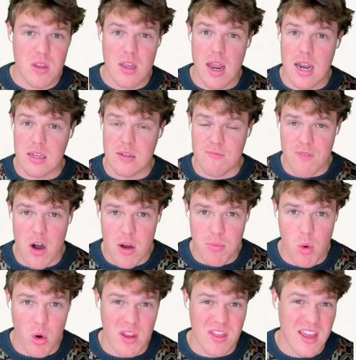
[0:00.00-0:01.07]
And it's very
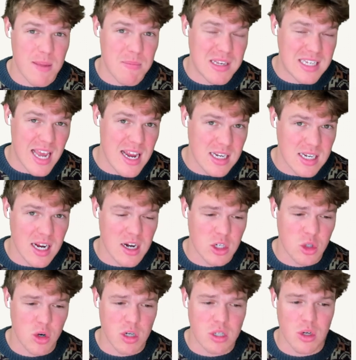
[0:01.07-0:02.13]
important that it maintains that kind of
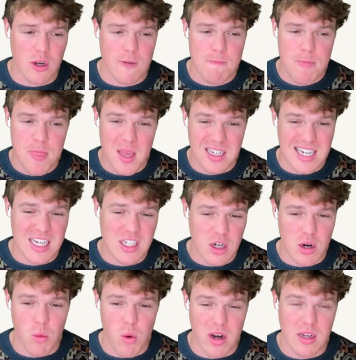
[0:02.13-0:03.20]
structuring as that's gonna
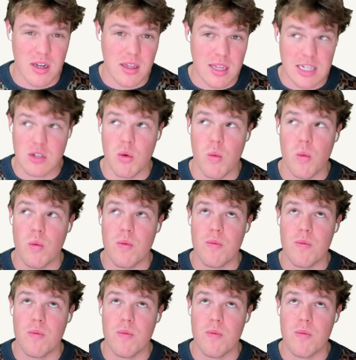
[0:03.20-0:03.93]
what it, that's going